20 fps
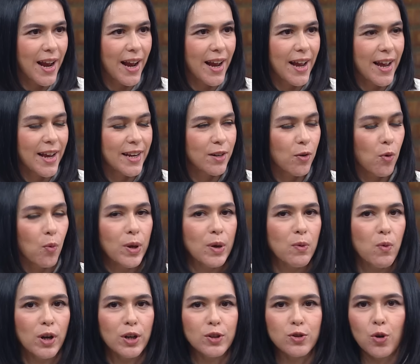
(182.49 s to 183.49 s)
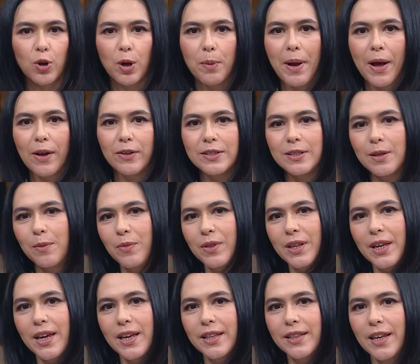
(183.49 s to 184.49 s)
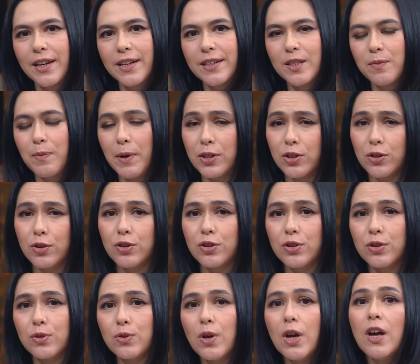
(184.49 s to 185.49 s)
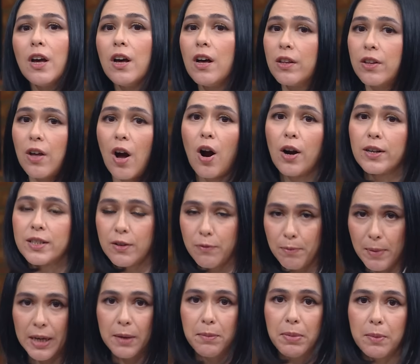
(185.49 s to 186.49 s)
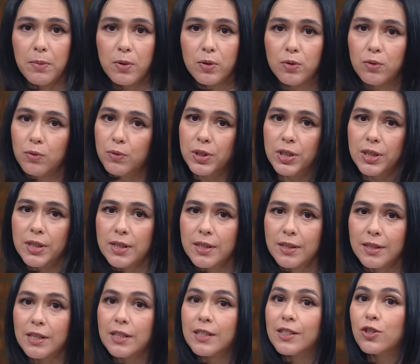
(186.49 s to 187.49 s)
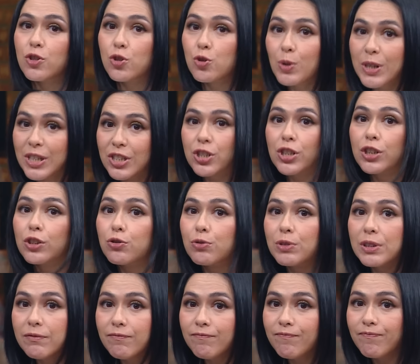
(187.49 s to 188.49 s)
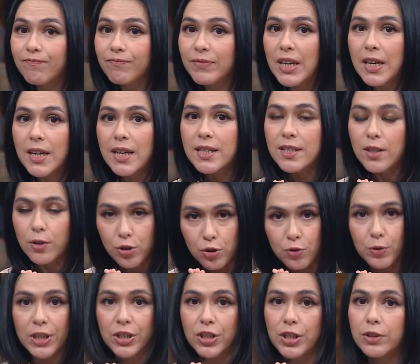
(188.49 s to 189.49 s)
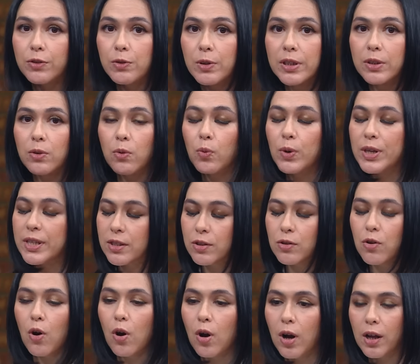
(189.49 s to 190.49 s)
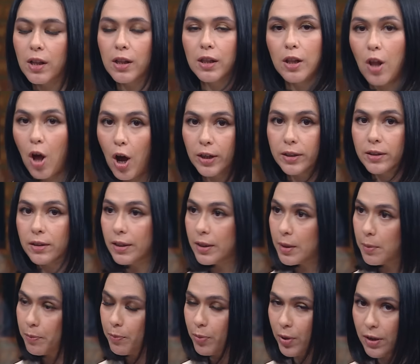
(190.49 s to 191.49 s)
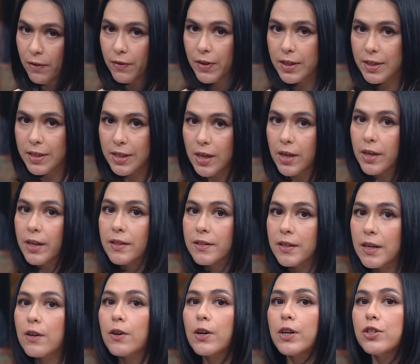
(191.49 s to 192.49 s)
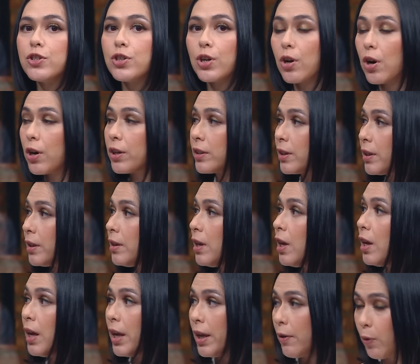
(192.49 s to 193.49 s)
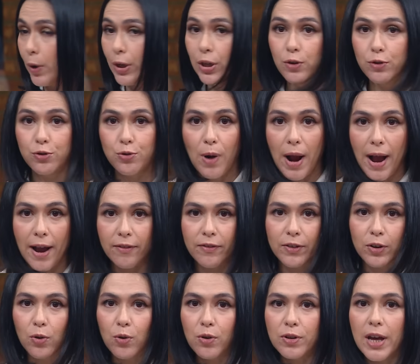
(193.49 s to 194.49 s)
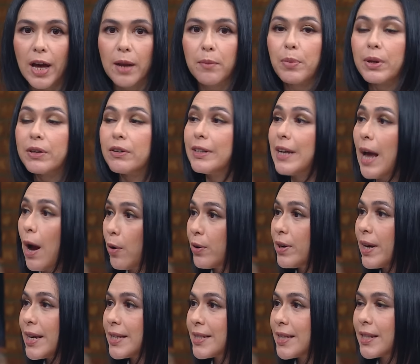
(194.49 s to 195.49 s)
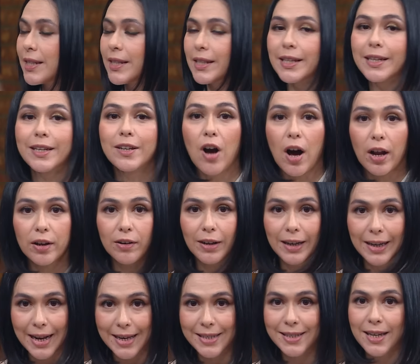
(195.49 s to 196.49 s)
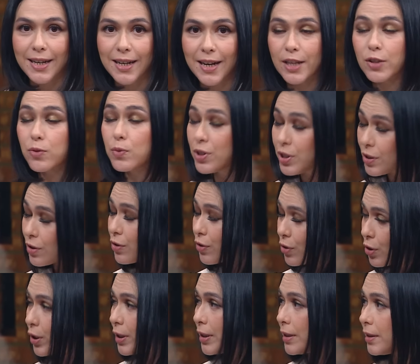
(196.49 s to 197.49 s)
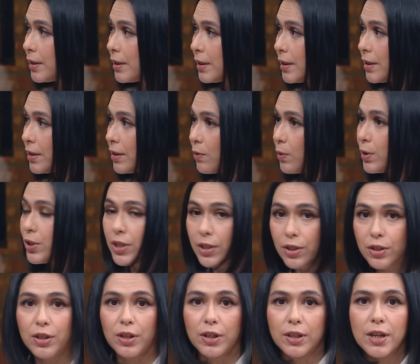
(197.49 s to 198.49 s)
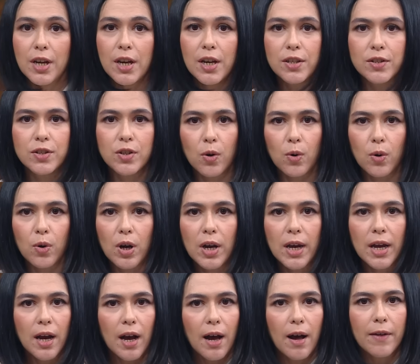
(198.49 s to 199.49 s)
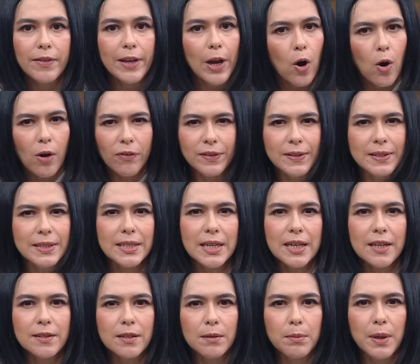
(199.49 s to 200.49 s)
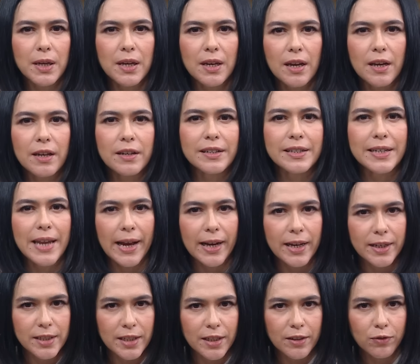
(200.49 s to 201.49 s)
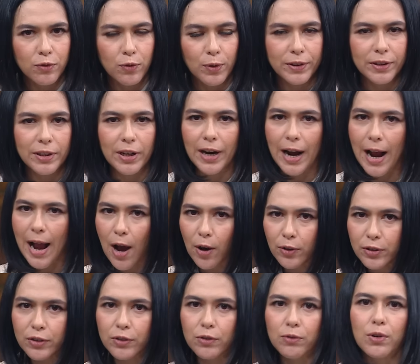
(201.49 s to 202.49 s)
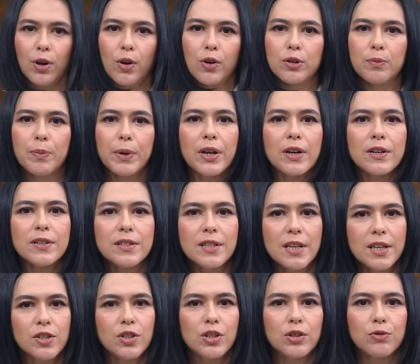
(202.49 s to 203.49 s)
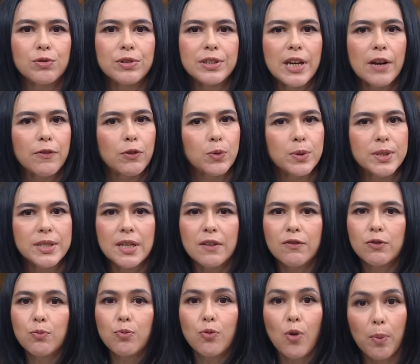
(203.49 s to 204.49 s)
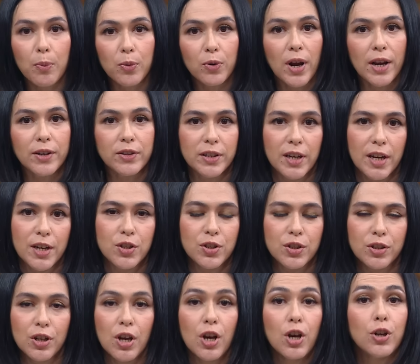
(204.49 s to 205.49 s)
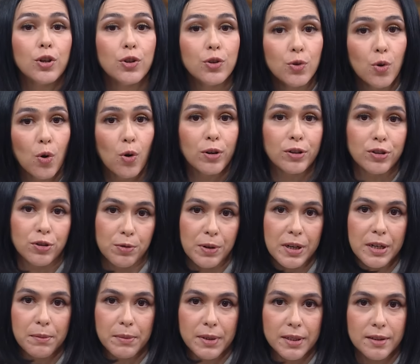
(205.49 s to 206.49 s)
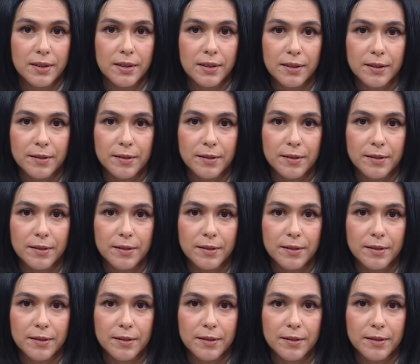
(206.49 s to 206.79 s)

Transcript: And we wanna talk about something that is special to the hearts of many people, which is street children. So street children, we saw a lot in the previous years here in Jakarta, when you drive and all that. But nowadays, it got less and less, which is good. So they're often seen to be negative when they're out on the road because these children never received proper education nor treatment.